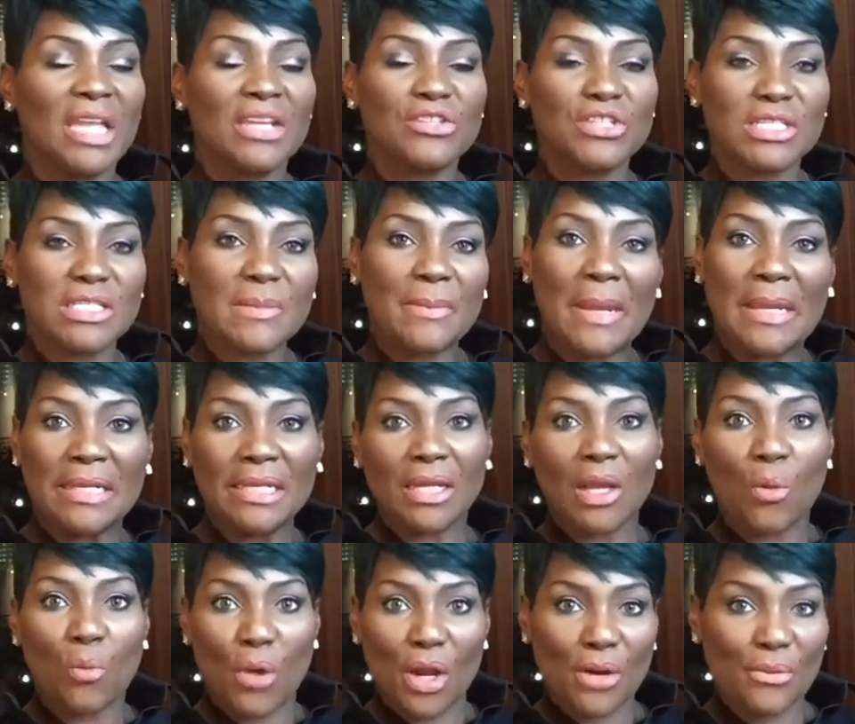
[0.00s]
just depending
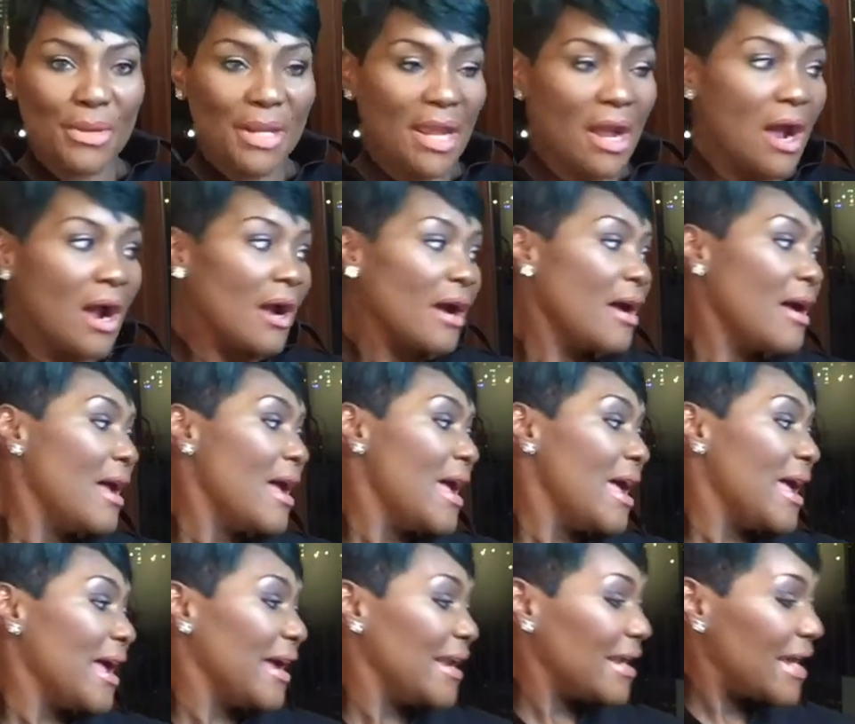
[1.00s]
on where we are.
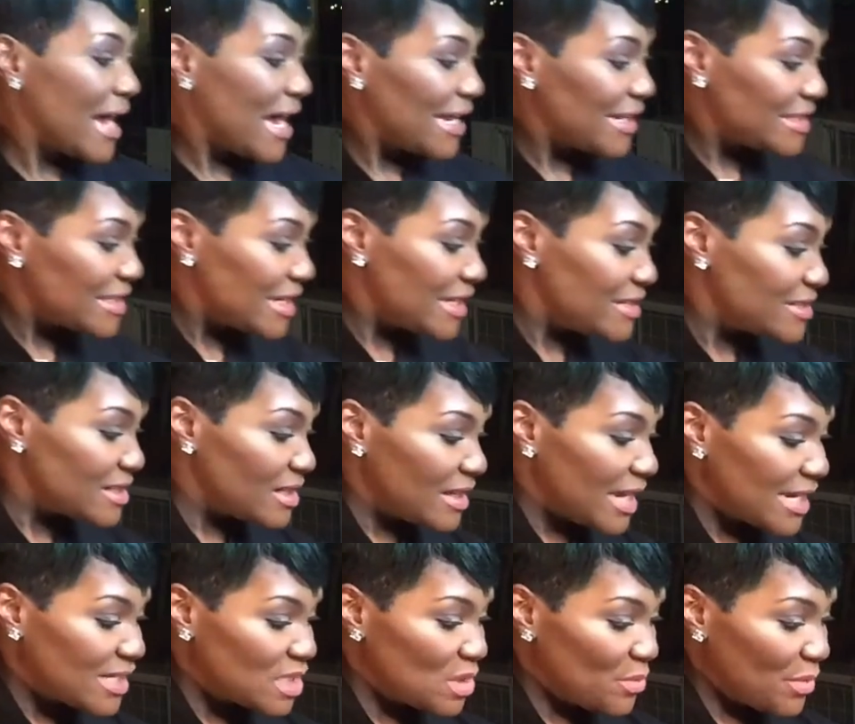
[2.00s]
And I tend to
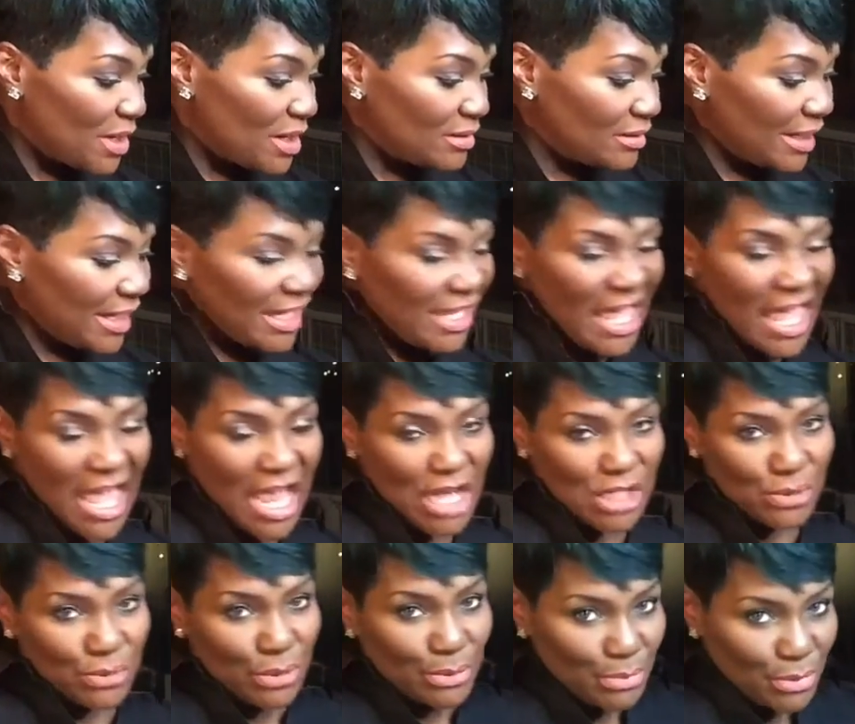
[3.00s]
like to wear like
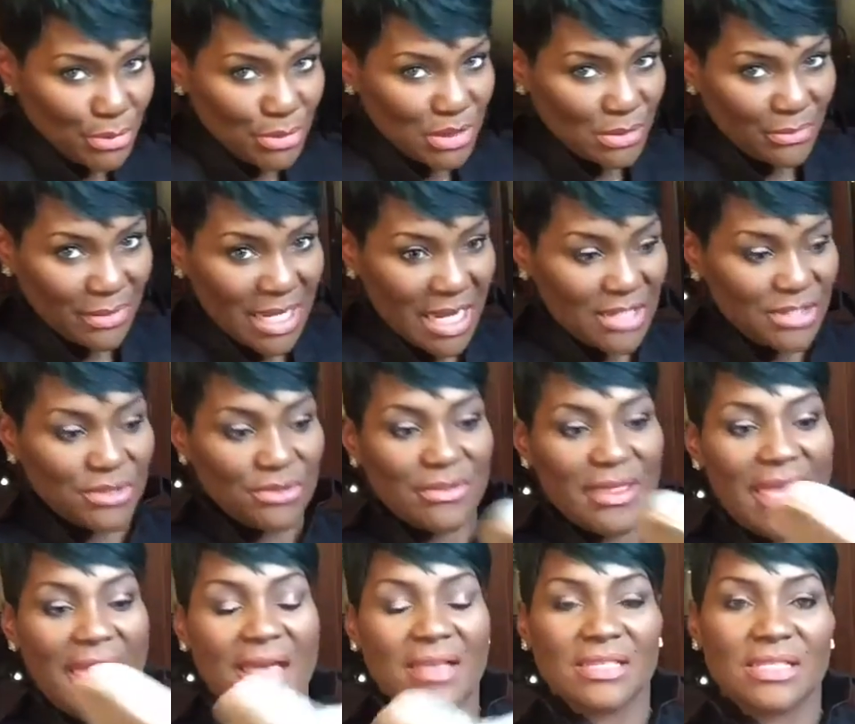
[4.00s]
casual boots when I do
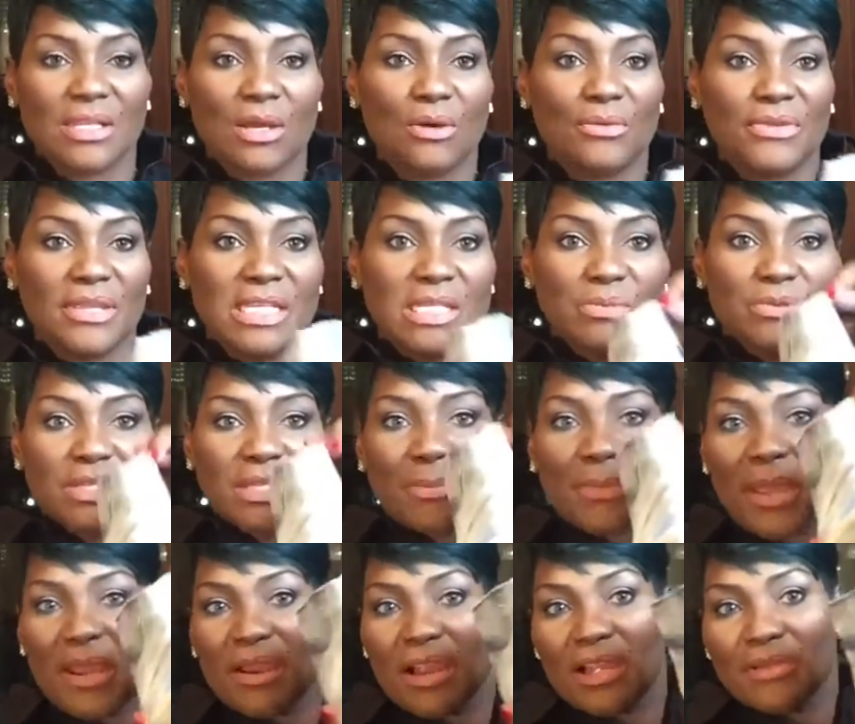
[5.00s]
that. So this was a
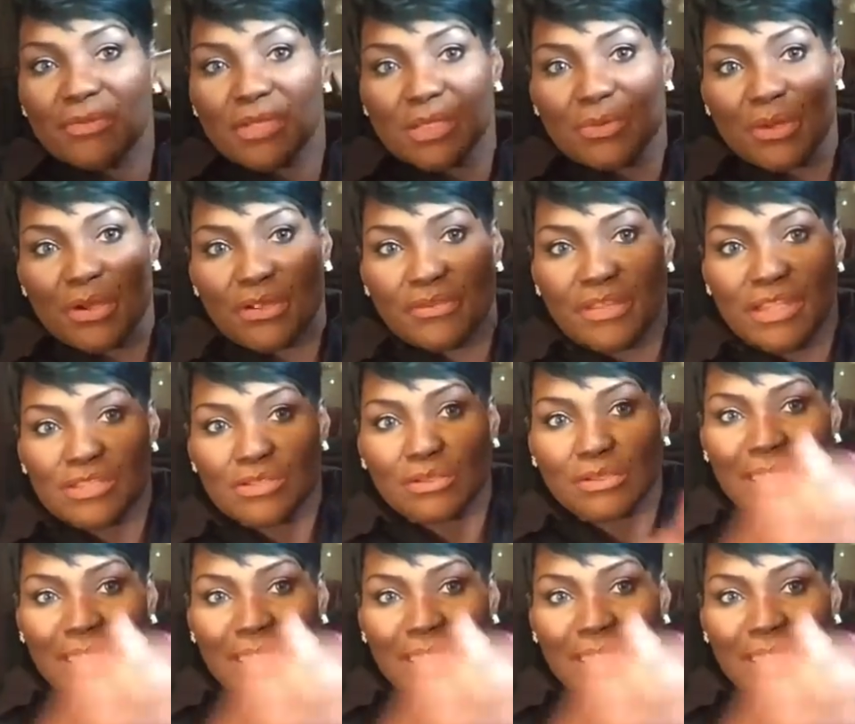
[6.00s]
pair I was wearing. These are